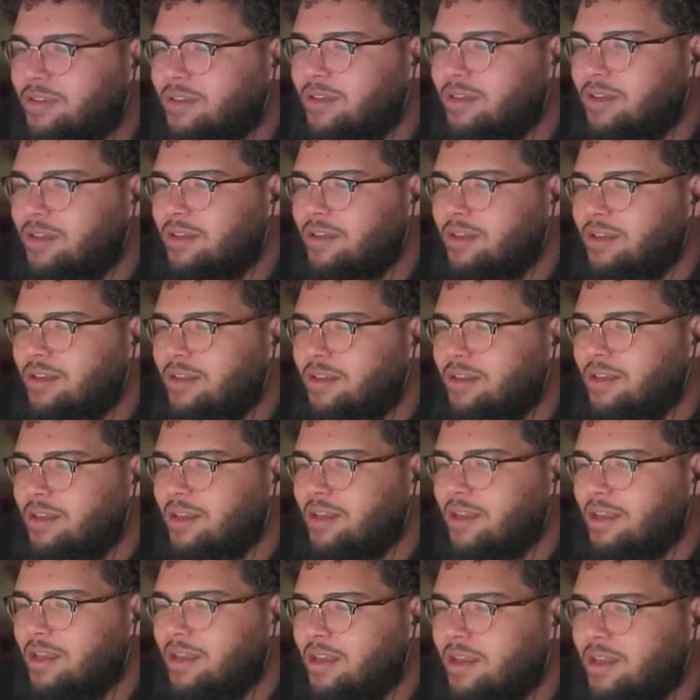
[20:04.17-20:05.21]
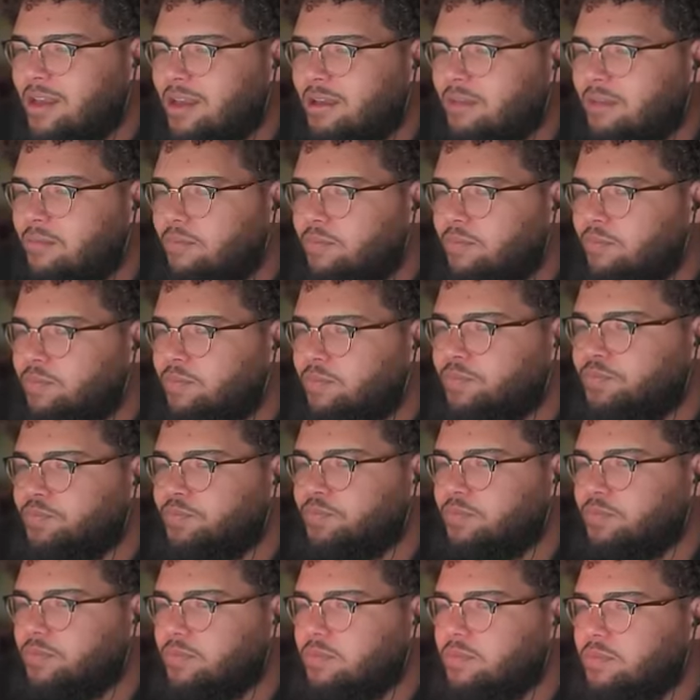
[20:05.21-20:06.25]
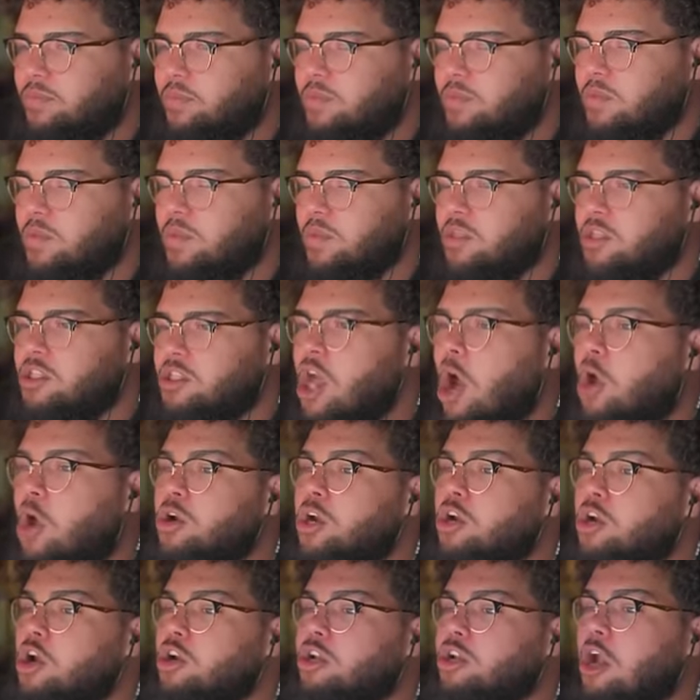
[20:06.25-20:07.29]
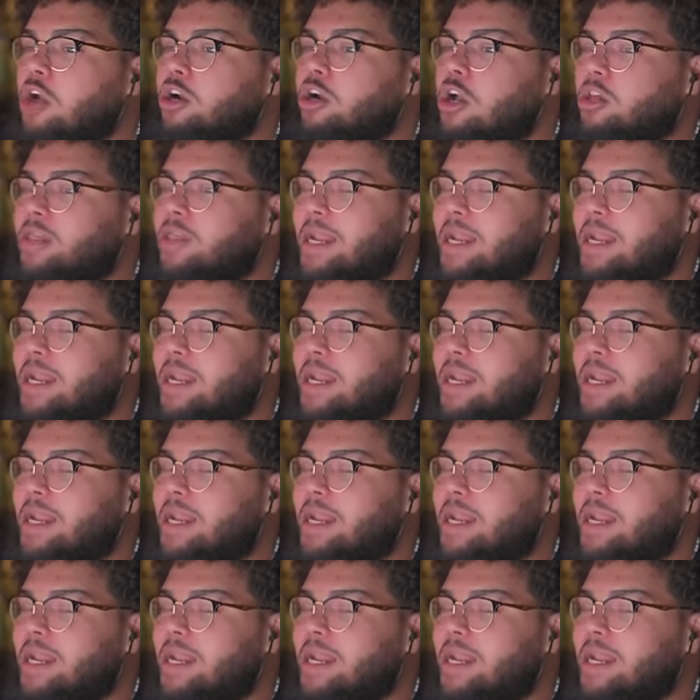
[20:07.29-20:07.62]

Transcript: Yeah, yeah. Here, wait. How about I go? I beat it. I no, no, no, no, no.